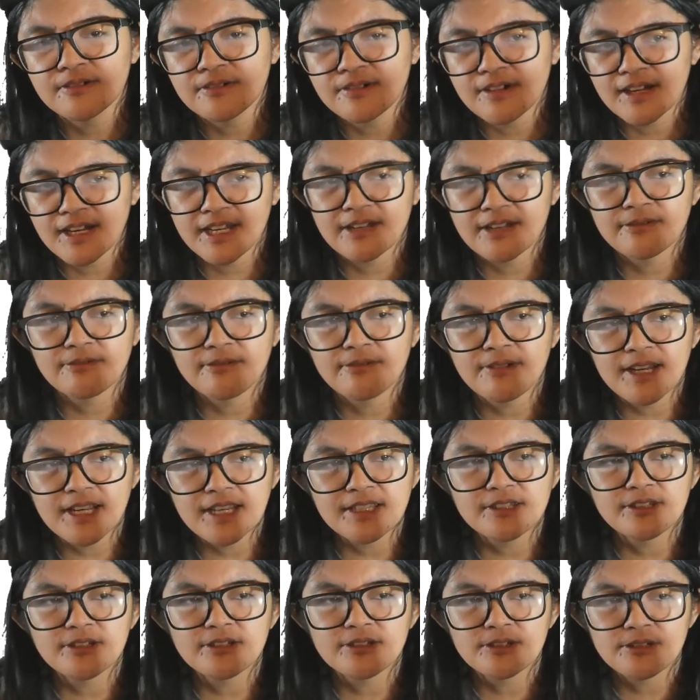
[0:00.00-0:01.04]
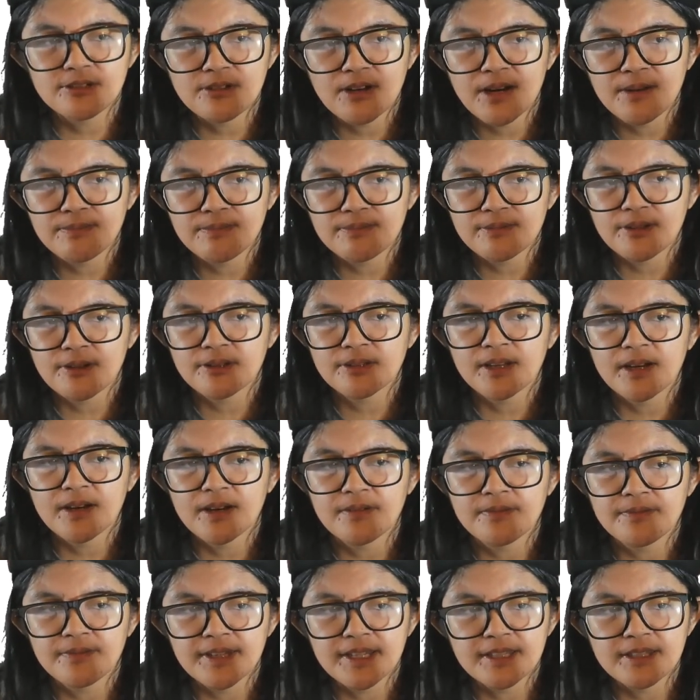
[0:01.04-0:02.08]
When should you upload a
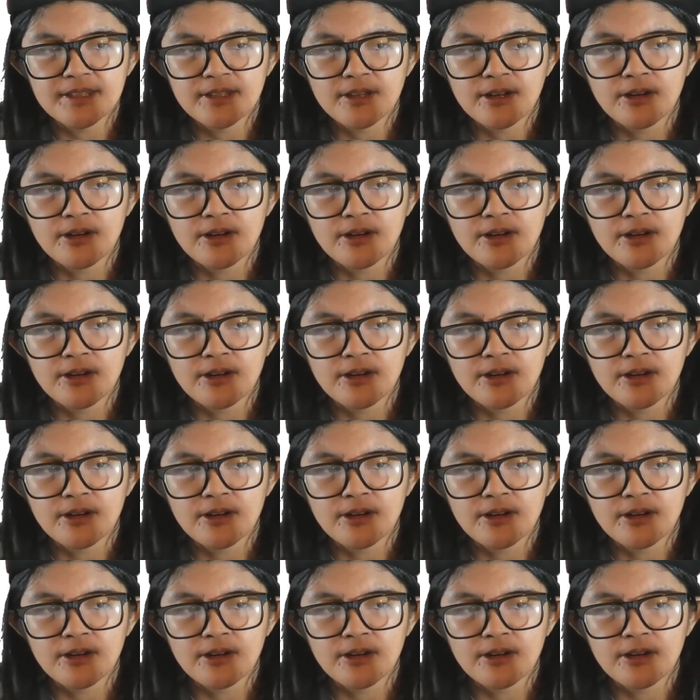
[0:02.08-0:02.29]
video?